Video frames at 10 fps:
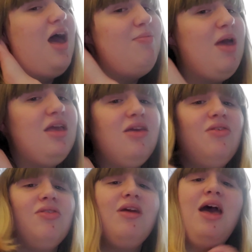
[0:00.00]
I'm not
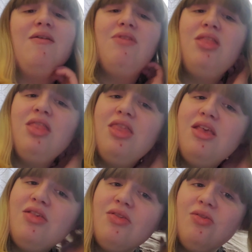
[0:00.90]
used to having
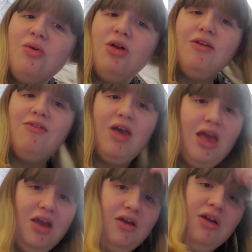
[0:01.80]
this sort of
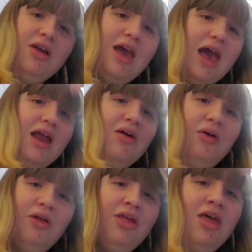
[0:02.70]
hair at
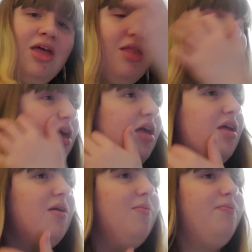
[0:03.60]
all.
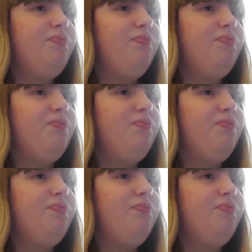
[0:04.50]
Like,